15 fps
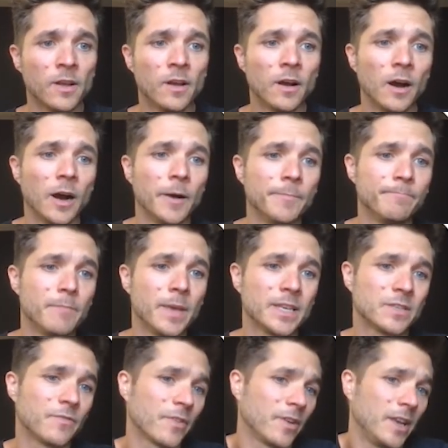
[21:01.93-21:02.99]
makes
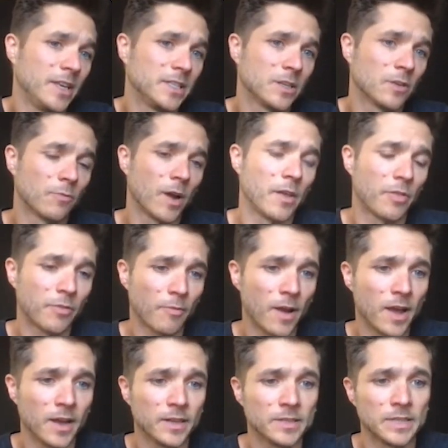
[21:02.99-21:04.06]
it very easy to write
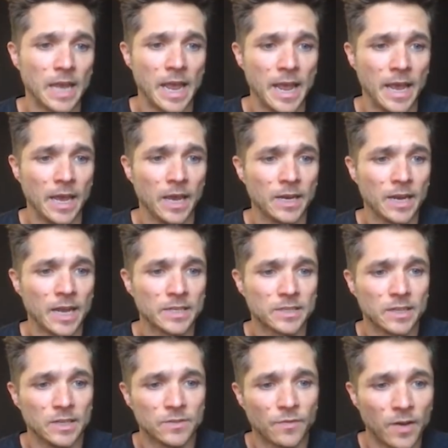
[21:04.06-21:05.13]
threads and has these fun